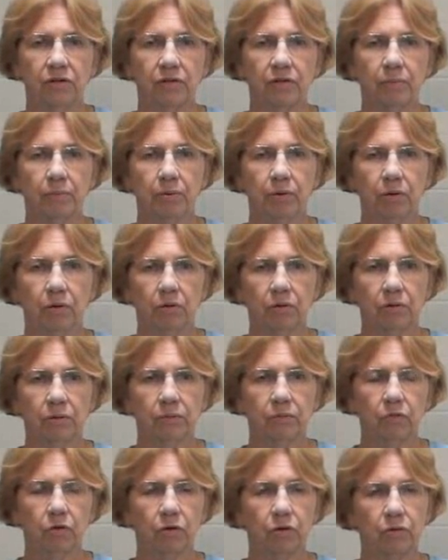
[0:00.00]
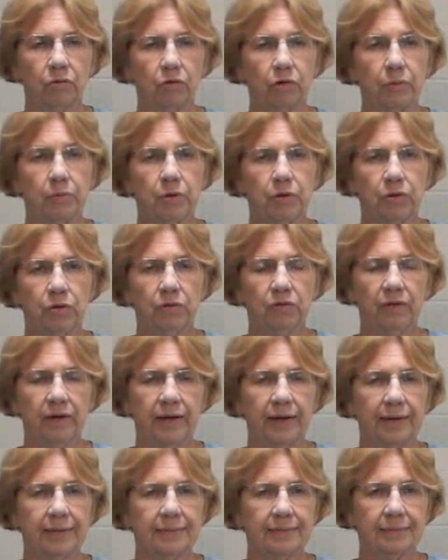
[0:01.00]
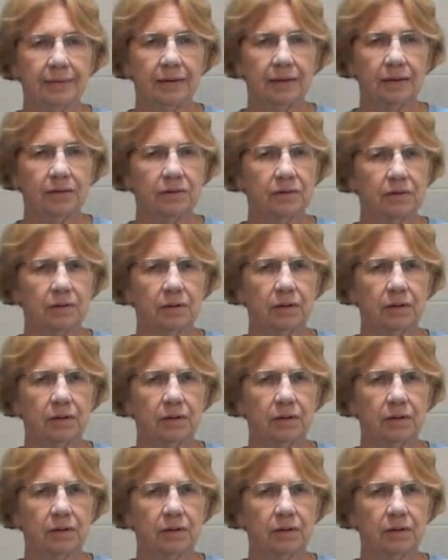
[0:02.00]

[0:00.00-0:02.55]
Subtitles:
of the program were to remove excess,